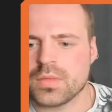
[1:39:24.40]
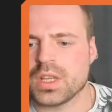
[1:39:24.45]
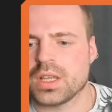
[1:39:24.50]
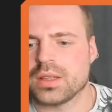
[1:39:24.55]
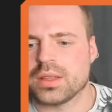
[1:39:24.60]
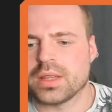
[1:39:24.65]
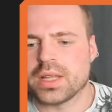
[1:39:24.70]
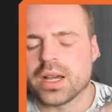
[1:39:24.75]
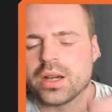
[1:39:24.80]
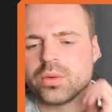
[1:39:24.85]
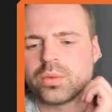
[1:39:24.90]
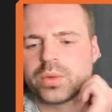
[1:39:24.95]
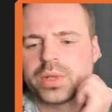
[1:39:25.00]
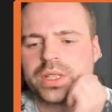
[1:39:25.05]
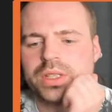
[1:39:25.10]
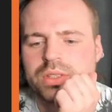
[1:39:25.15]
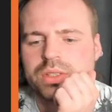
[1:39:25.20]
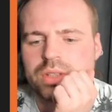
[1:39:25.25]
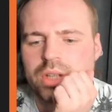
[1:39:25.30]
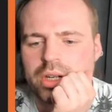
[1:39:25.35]
Now we can
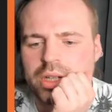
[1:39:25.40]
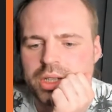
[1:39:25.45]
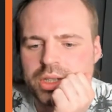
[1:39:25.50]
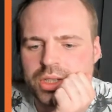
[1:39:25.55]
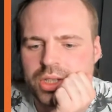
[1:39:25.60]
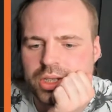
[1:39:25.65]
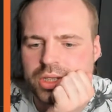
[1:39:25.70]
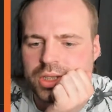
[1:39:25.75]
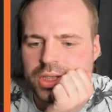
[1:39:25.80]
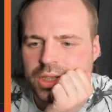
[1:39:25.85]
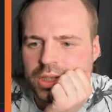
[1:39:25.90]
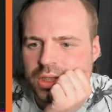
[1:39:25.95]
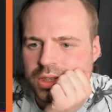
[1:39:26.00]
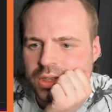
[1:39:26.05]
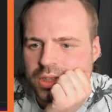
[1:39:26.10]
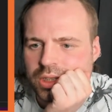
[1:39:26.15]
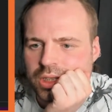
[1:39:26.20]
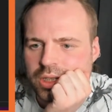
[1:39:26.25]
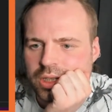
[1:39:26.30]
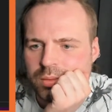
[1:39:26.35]
start adjusting this
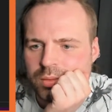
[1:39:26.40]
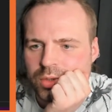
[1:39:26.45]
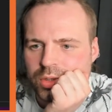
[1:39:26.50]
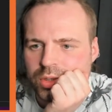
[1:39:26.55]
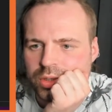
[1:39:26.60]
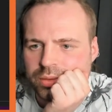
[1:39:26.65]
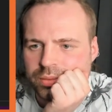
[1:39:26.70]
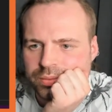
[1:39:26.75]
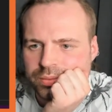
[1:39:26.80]
a lot more.